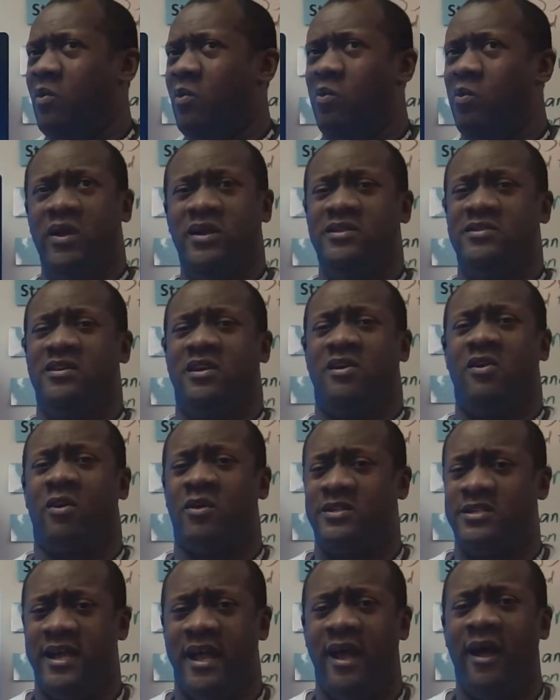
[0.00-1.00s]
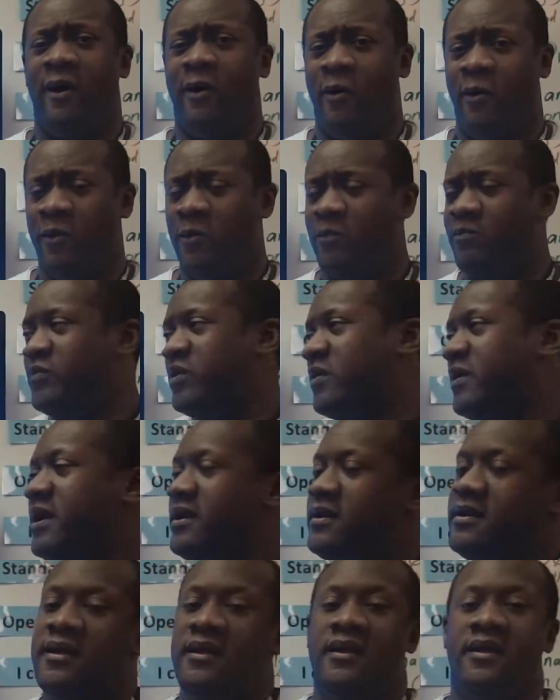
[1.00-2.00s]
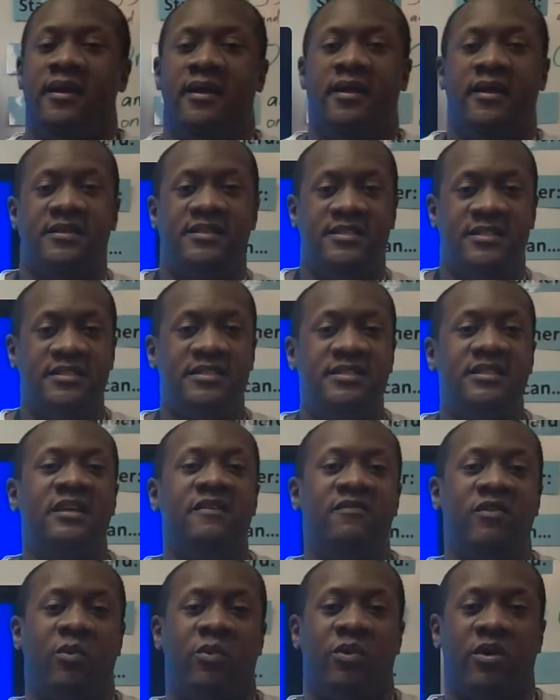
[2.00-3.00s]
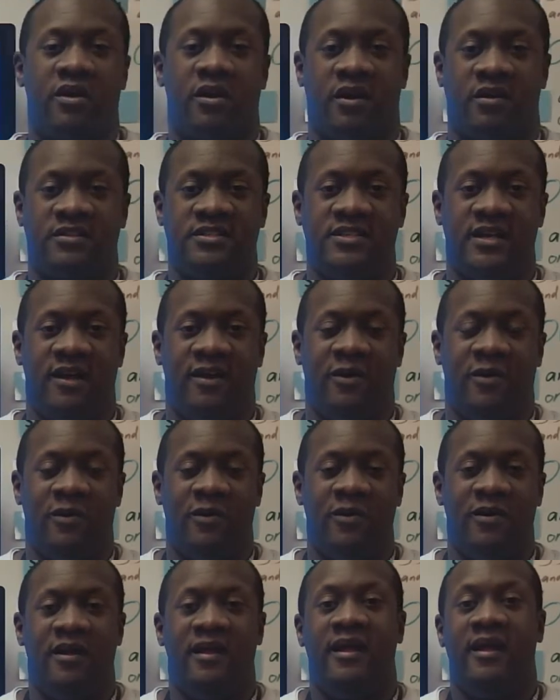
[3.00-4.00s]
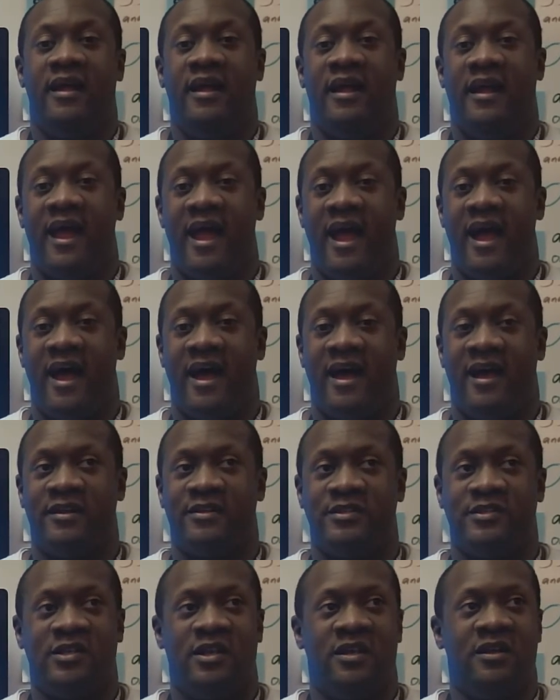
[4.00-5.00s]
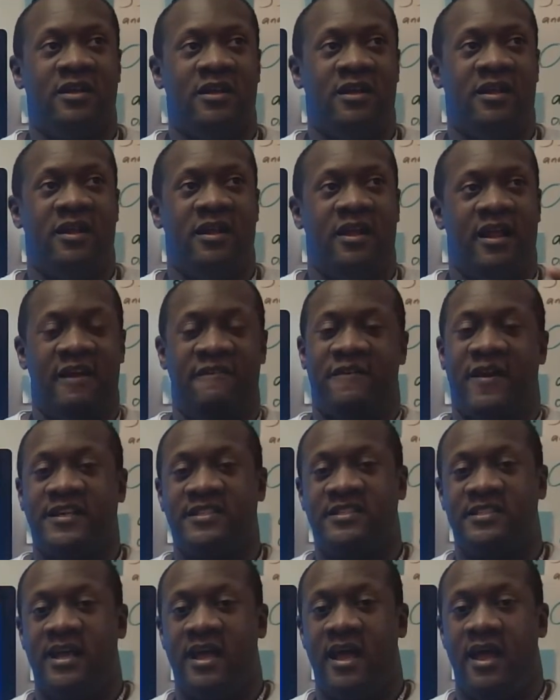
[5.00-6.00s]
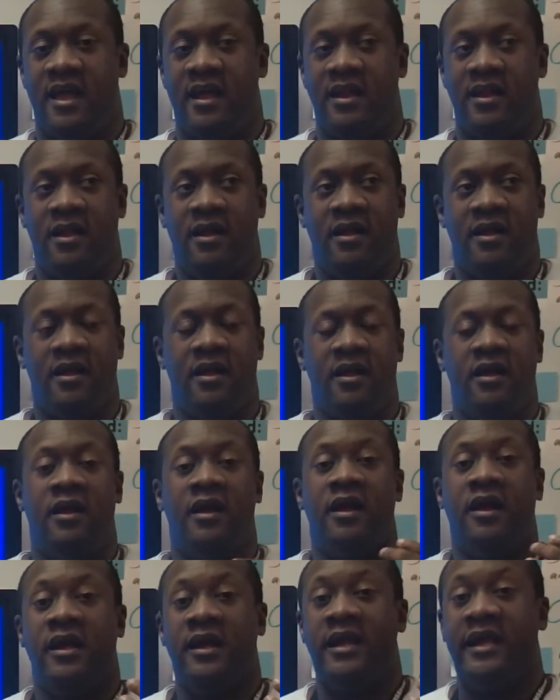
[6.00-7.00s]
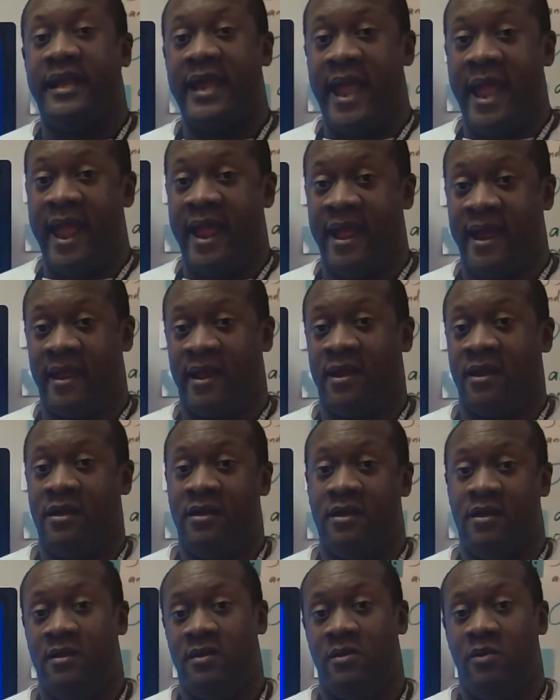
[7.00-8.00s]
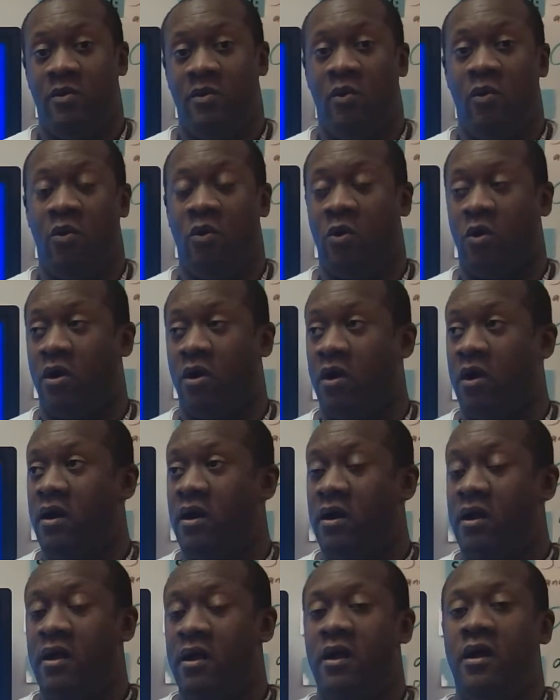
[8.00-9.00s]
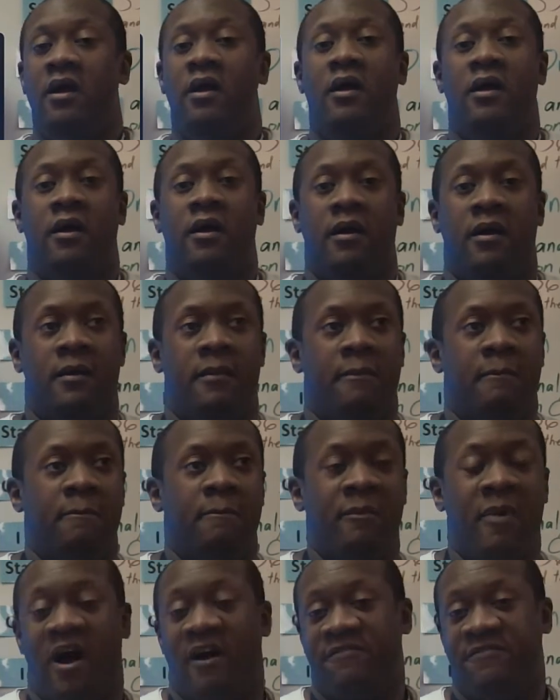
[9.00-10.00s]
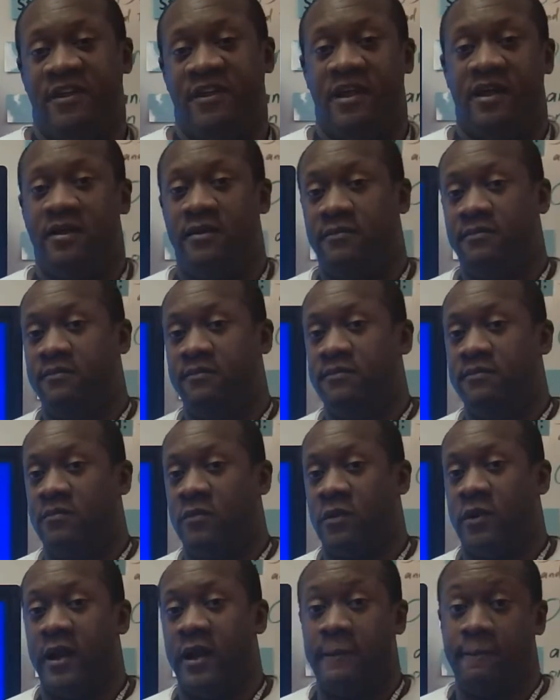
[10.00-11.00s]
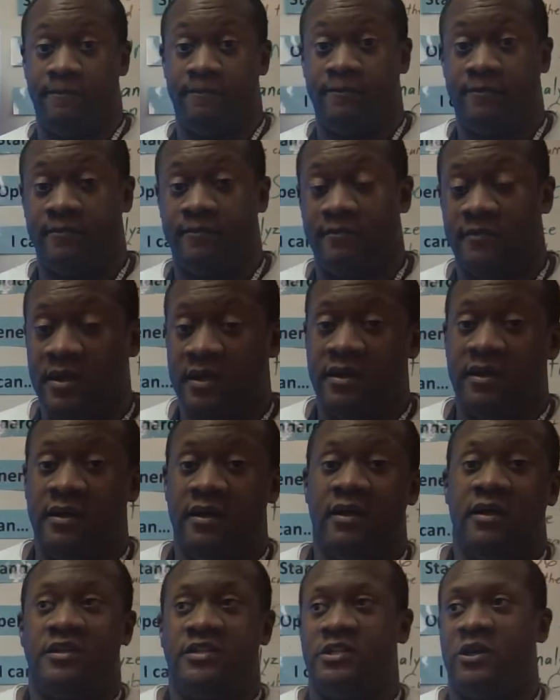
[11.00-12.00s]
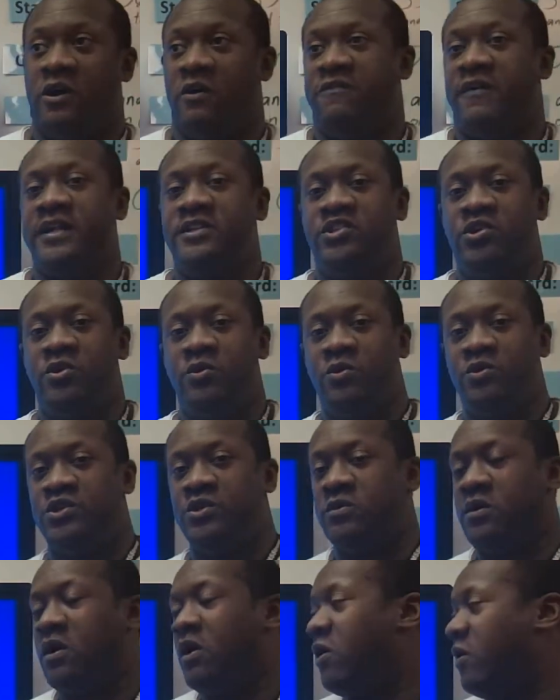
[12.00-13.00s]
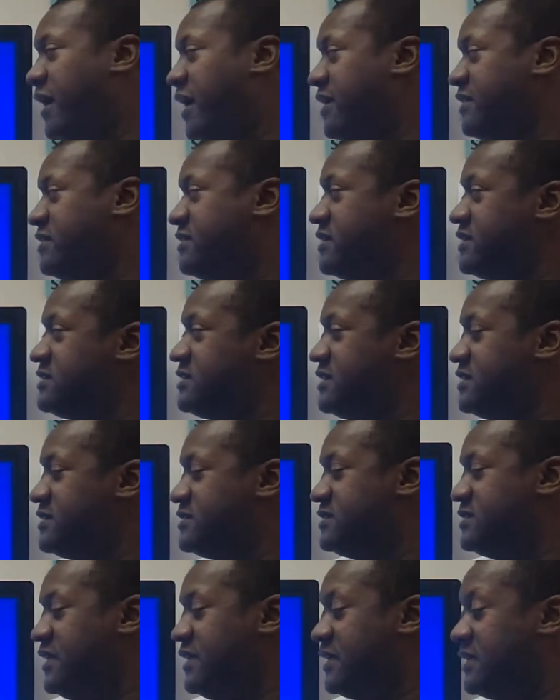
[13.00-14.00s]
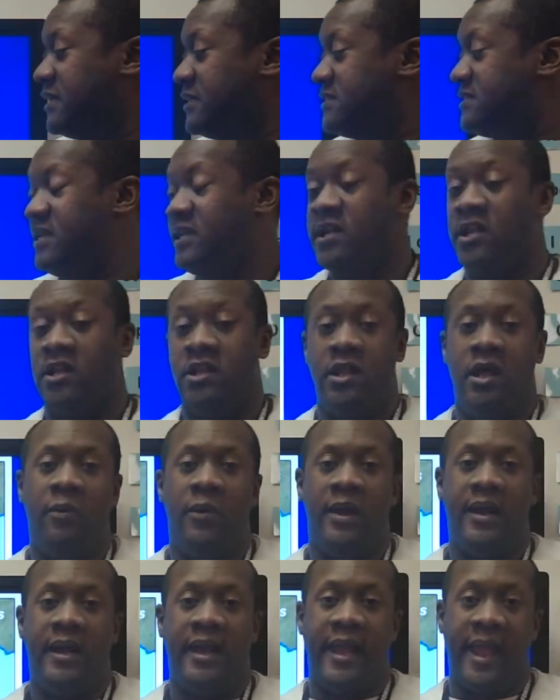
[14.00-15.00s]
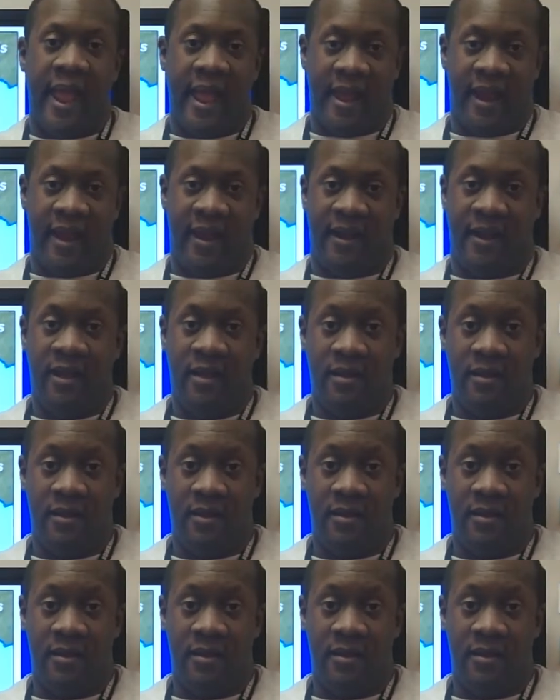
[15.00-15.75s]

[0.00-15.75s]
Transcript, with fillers: what is a cartel? All right, just think of the word cartel as if I said gang or mafia, right? So if I told you, oh, hey, this is the Sinaloa gang,